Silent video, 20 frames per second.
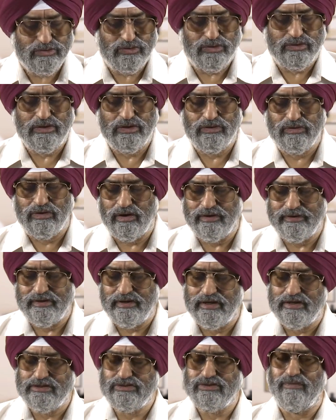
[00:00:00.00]
So, the
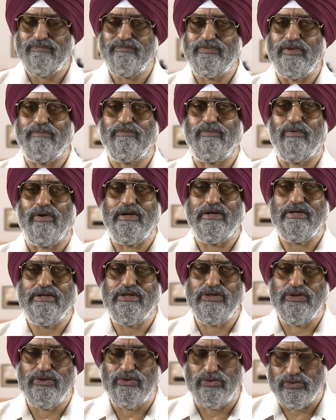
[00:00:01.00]
coordinates of the point
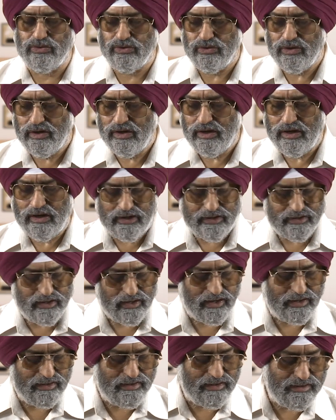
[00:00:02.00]
Q are
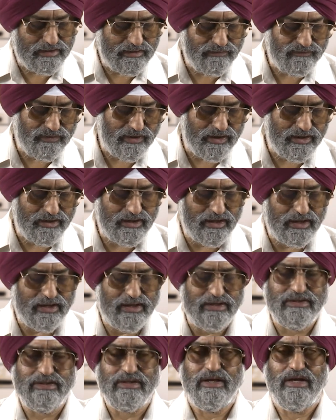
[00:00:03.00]
identified
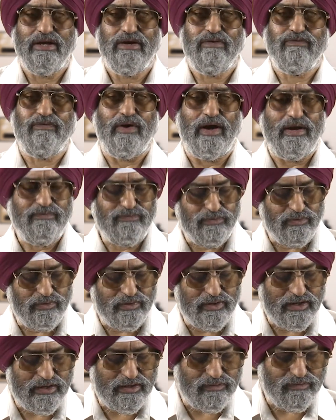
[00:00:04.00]
as
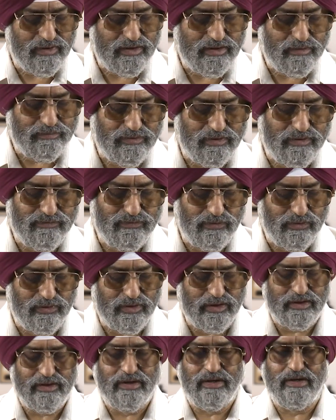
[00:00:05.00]
5481 upon
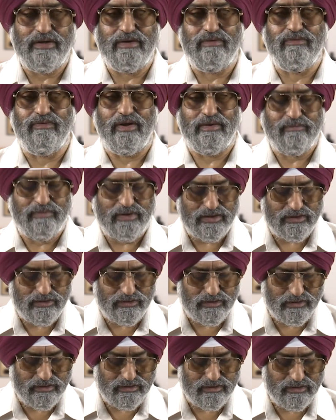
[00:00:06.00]
400 1 by
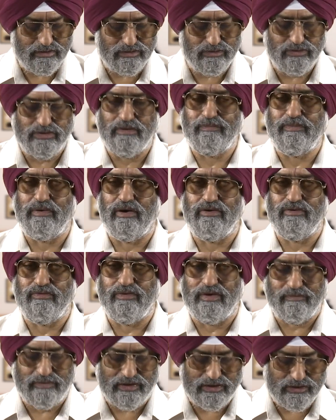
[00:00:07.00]
uh, to the power
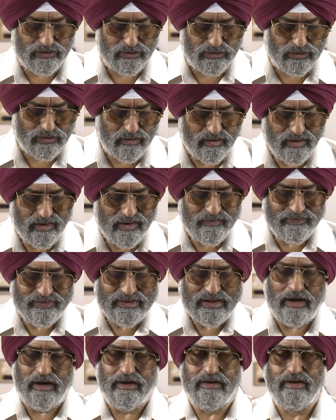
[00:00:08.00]
1 by 2
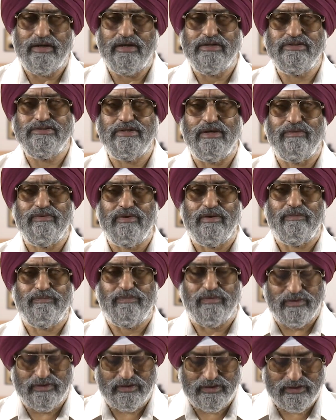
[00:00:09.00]
107
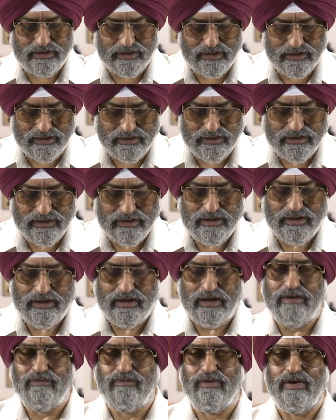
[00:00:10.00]
upon 10
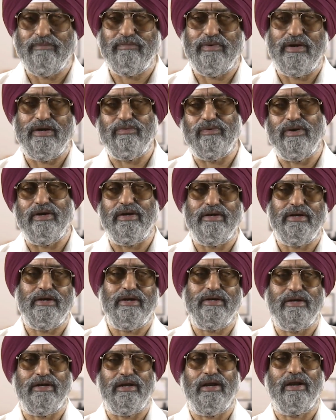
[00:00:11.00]
and 1 by 20
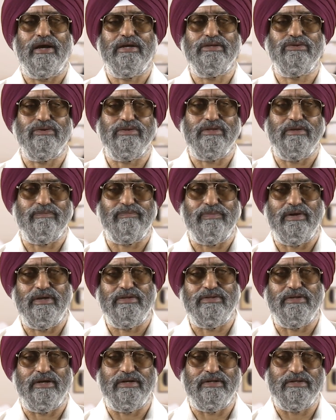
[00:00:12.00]
and it lies on the
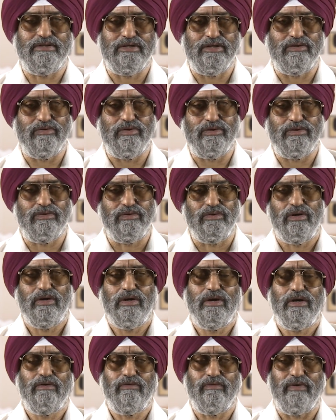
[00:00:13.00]
plane z is equal to
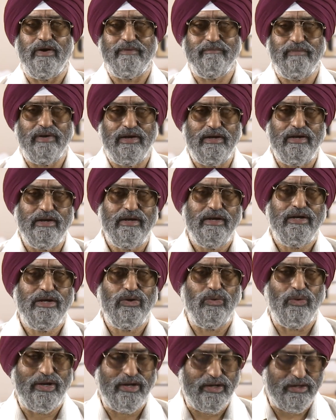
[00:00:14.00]
1 by
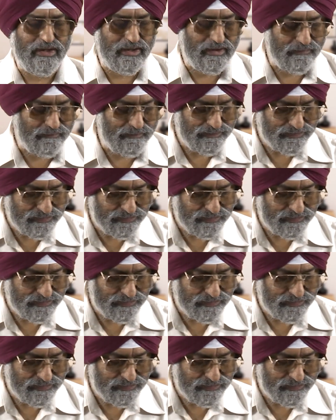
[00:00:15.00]
20.